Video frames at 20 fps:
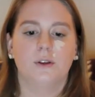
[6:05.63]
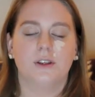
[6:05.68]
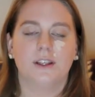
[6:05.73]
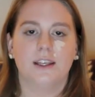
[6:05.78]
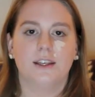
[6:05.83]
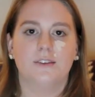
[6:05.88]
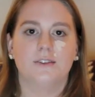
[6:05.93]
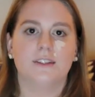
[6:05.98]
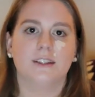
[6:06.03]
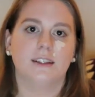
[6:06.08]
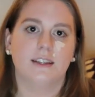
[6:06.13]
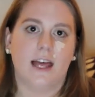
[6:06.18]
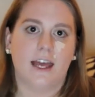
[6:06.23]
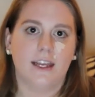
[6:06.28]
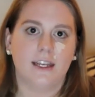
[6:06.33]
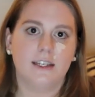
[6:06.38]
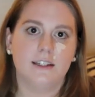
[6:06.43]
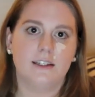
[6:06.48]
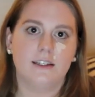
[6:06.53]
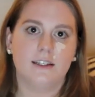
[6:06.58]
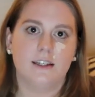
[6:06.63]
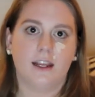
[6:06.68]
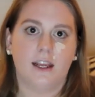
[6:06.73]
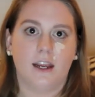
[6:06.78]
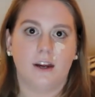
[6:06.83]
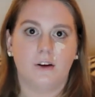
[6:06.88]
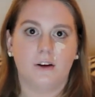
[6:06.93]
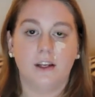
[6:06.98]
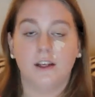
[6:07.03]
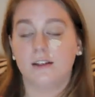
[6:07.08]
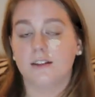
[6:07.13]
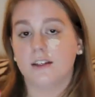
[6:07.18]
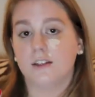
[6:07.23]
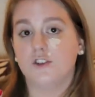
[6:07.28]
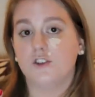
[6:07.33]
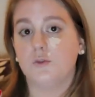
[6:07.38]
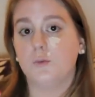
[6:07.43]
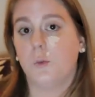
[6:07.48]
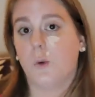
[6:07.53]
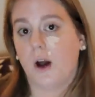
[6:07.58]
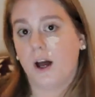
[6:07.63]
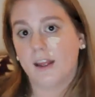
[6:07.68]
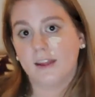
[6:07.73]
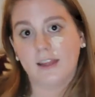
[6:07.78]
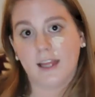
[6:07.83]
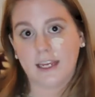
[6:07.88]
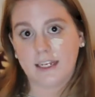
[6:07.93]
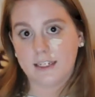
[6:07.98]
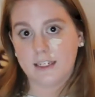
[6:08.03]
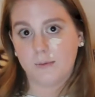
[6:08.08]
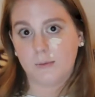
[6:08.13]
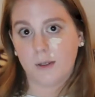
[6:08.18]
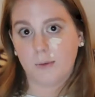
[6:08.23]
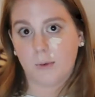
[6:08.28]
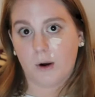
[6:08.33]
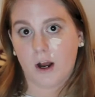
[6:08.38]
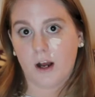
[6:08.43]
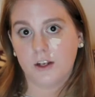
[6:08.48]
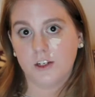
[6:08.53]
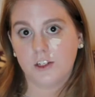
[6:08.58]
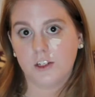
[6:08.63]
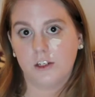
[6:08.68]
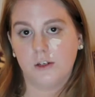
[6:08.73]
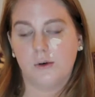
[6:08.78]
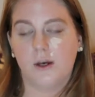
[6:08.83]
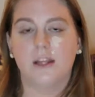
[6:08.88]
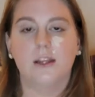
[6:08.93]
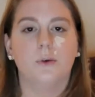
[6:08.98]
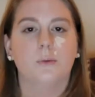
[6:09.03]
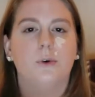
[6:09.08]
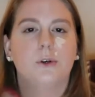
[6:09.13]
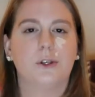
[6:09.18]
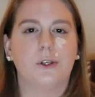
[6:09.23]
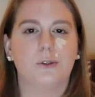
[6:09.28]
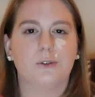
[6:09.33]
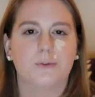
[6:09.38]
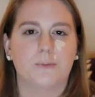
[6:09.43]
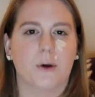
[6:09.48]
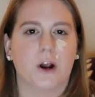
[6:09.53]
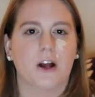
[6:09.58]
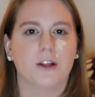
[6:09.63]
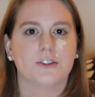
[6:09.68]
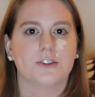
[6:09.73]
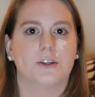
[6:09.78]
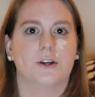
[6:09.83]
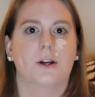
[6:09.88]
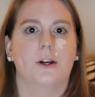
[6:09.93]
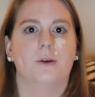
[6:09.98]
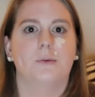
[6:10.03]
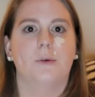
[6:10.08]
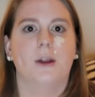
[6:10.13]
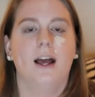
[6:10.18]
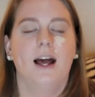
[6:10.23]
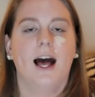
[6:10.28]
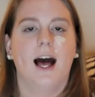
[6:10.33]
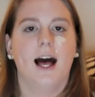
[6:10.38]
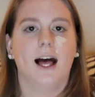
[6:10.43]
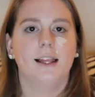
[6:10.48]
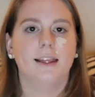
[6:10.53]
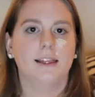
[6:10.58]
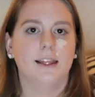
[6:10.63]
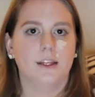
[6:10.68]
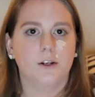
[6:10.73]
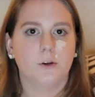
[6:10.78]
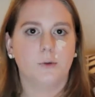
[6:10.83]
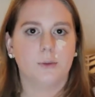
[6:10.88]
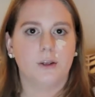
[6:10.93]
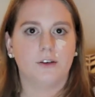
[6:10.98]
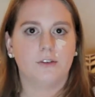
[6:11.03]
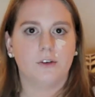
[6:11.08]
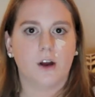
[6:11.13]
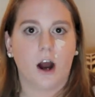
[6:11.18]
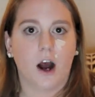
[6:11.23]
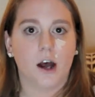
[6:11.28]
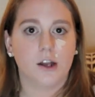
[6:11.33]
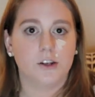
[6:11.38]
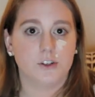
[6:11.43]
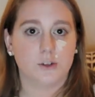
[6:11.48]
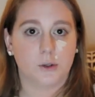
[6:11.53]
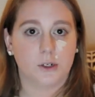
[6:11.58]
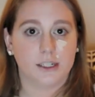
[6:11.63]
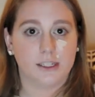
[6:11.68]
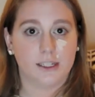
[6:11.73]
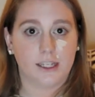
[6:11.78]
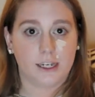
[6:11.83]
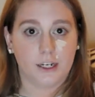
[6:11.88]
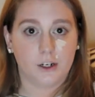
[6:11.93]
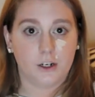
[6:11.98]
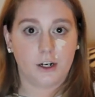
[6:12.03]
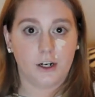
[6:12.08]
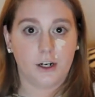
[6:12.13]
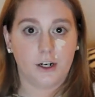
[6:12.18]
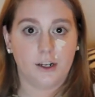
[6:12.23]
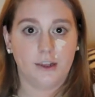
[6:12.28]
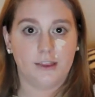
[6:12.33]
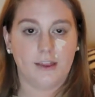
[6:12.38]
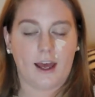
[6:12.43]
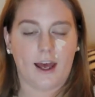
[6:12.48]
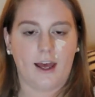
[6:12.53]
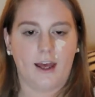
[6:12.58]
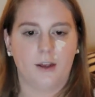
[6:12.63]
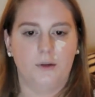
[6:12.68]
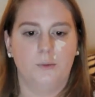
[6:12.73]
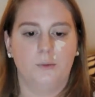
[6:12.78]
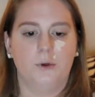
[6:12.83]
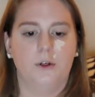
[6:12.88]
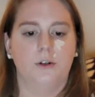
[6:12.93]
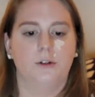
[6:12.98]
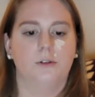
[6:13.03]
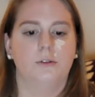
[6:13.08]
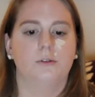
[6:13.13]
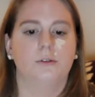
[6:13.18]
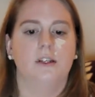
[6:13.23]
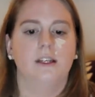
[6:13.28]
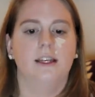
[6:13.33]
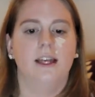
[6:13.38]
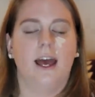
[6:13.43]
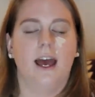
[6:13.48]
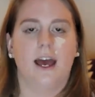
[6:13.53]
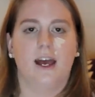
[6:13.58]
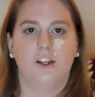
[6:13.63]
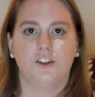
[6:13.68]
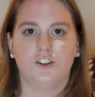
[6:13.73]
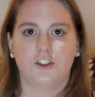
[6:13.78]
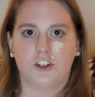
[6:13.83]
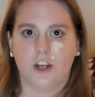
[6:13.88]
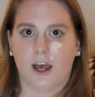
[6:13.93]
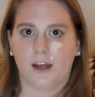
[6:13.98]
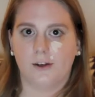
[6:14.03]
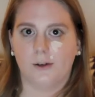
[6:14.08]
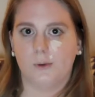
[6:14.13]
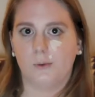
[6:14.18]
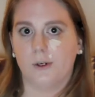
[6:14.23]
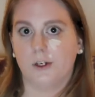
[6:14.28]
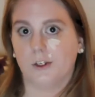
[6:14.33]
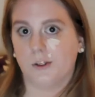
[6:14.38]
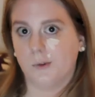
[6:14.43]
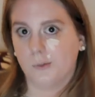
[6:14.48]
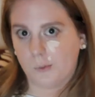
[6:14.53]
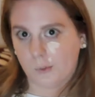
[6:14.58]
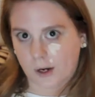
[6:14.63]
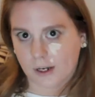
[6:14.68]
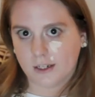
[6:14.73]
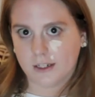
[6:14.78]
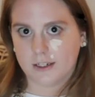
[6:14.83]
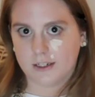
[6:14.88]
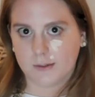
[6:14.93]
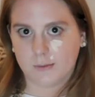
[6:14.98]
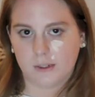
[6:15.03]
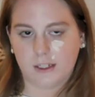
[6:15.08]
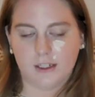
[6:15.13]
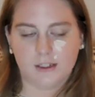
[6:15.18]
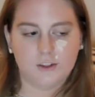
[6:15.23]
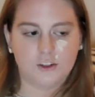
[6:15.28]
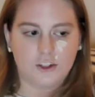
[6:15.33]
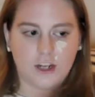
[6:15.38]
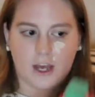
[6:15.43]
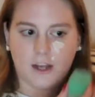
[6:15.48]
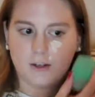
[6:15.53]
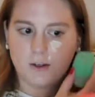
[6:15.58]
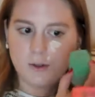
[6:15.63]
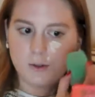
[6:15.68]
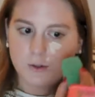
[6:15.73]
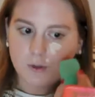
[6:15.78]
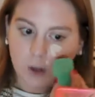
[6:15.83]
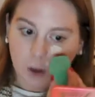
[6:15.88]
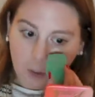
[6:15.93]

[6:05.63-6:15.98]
gives light to the areas that you want light to be brought to, and then we'll use bronzer and a little bit of contour later that will add shadow where you want it to be shadowed.